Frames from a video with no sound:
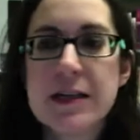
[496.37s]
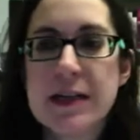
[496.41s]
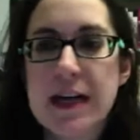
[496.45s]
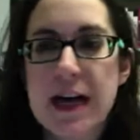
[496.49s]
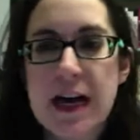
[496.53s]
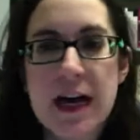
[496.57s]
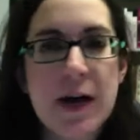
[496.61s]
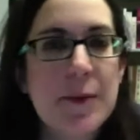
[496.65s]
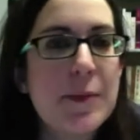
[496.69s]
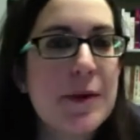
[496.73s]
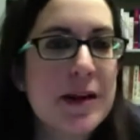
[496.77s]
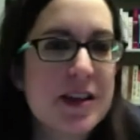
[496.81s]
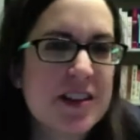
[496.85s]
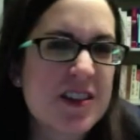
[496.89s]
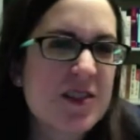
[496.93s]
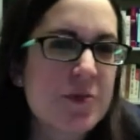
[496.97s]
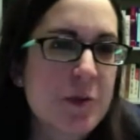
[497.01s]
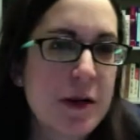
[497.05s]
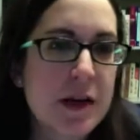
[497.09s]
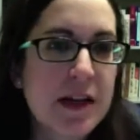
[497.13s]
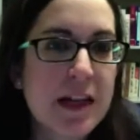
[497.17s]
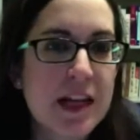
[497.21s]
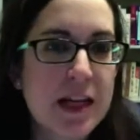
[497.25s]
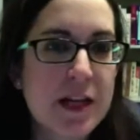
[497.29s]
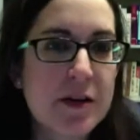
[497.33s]
But I just
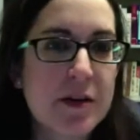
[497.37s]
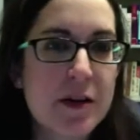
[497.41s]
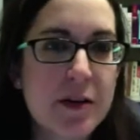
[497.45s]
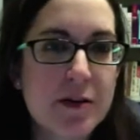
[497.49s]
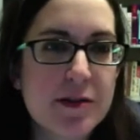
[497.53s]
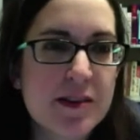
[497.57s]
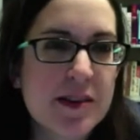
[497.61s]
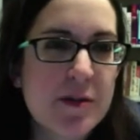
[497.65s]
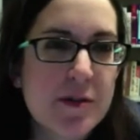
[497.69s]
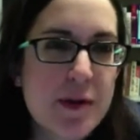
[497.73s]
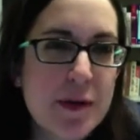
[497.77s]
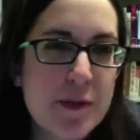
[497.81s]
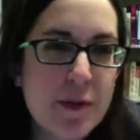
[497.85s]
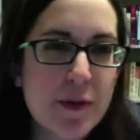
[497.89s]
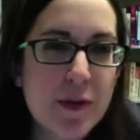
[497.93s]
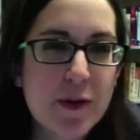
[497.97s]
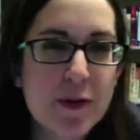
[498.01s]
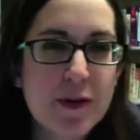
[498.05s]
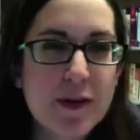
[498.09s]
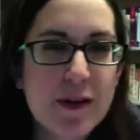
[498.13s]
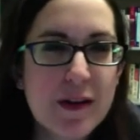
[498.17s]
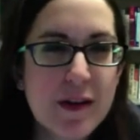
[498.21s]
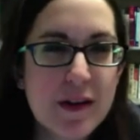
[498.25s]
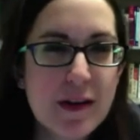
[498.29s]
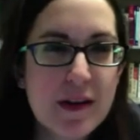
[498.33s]
want to let you know, some
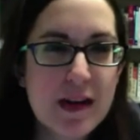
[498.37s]
people